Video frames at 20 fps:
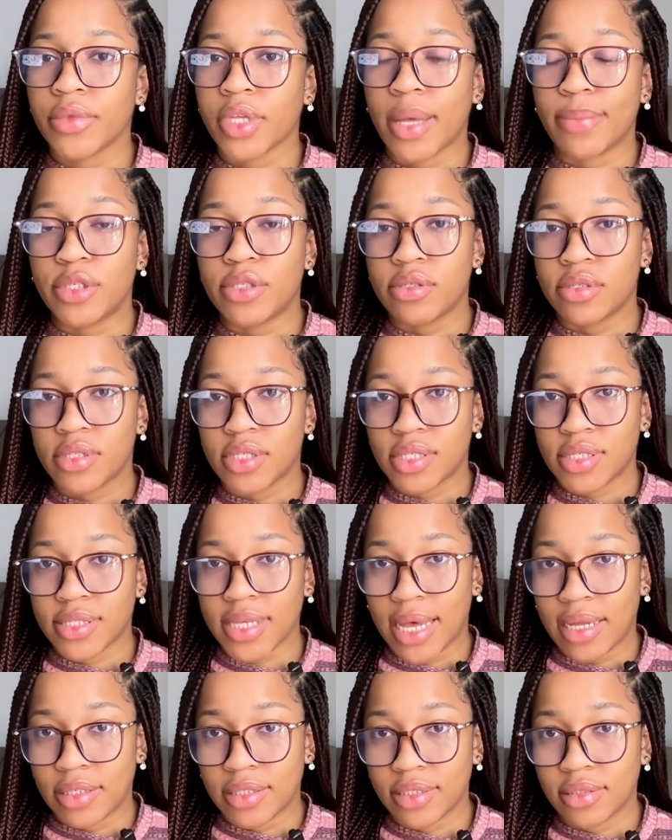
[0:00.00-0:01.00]
I'm going to
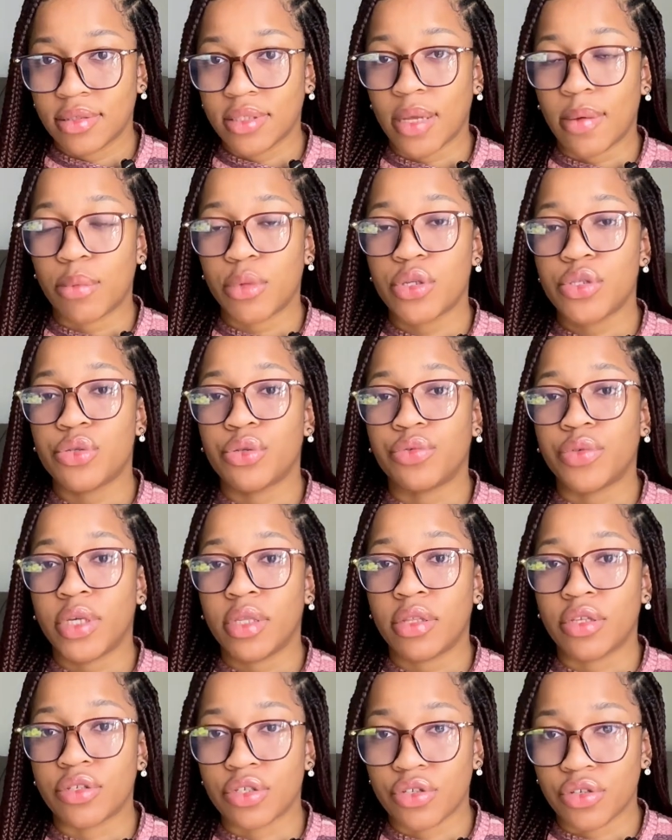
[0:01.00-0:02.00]
scan it. I'm going to
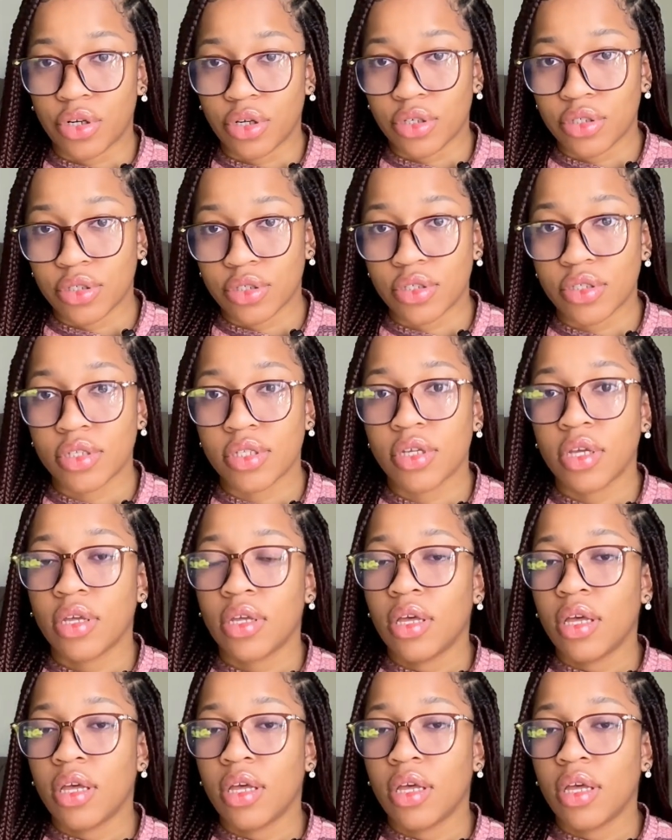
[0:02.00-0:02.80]
read the instructions.